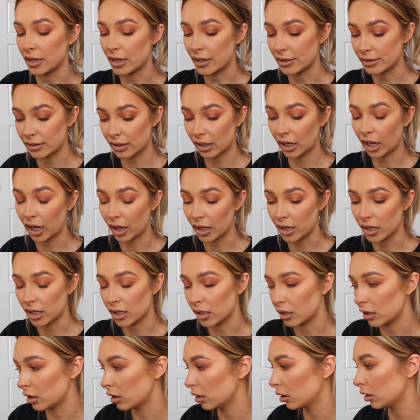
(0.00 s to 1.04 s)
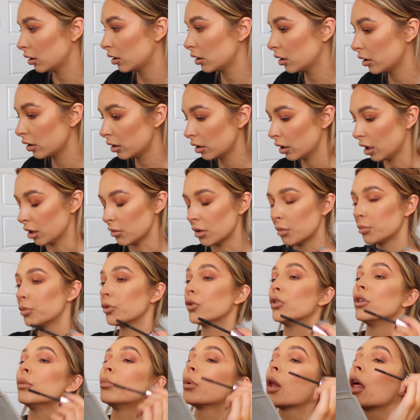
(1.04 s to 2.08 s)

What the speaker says: need to clean, like, my beauty